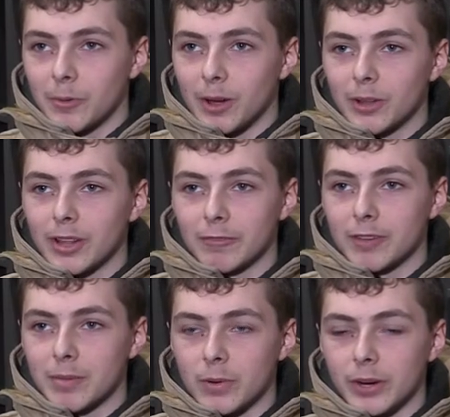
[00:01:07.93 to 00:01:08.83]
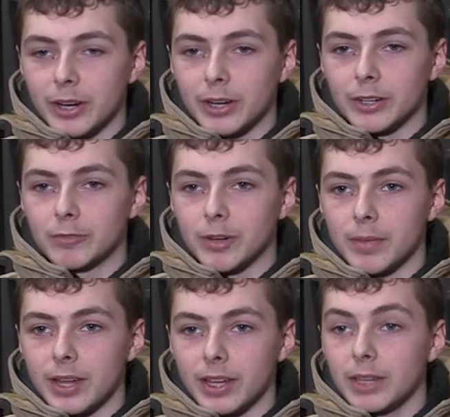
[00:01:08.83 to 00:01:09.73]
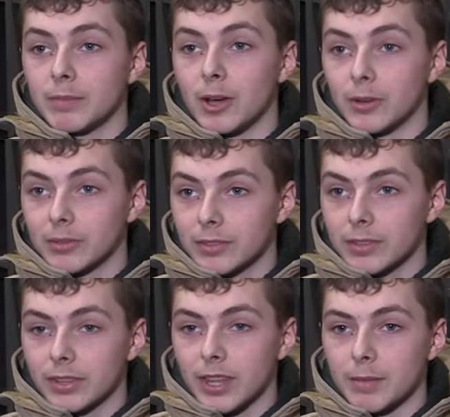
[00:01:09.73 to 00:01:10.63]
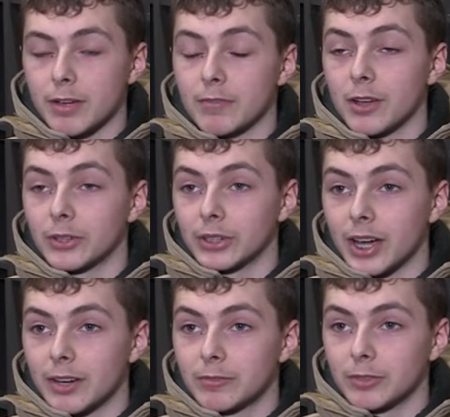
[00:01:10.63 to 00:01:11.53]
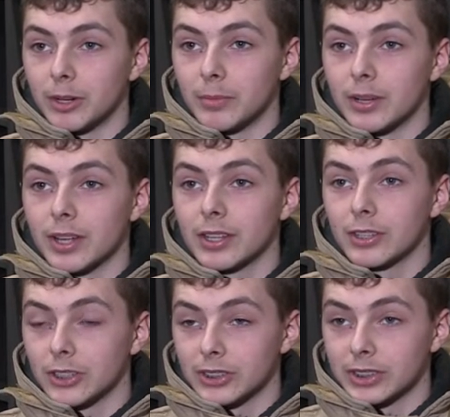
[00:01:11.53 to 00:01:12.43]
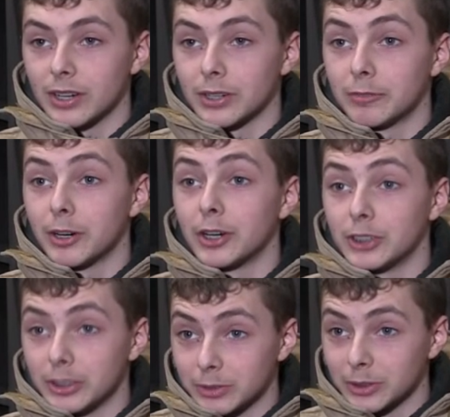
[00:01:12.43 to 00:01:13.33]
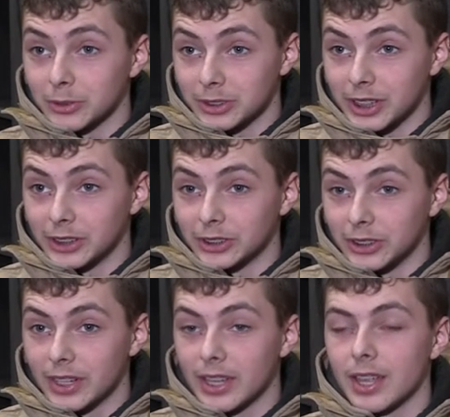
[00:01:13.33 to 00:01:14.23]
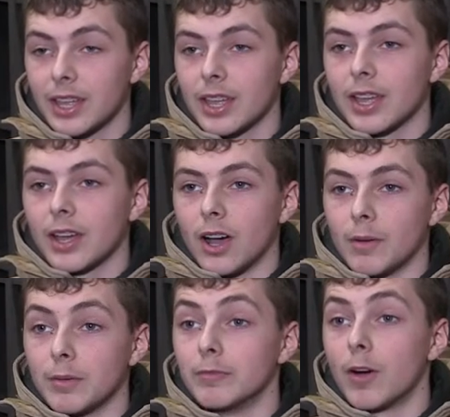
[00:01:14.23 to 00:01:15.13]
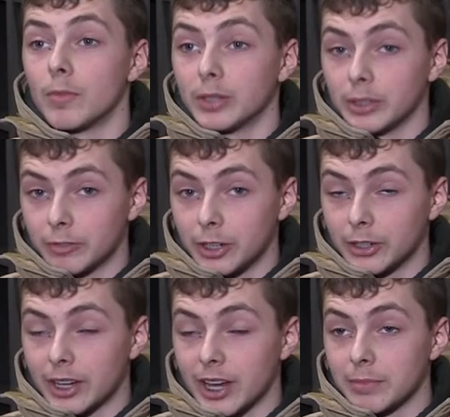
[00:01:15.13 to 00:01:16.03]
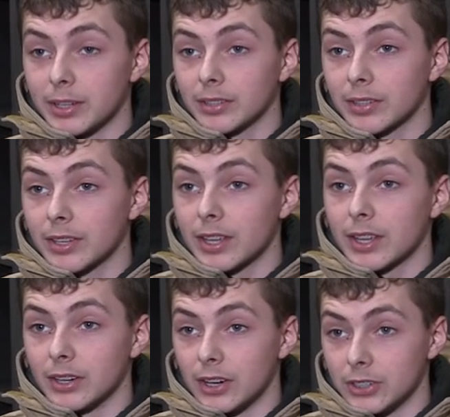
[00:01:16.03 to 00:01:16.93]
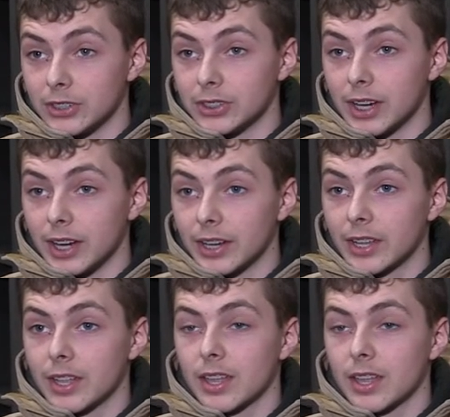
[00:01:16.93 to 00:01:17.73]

Well, I found my way here from an email that my father got from Genesee County Fire Chiefs Association uh, involving the Fire Academy here at GCI.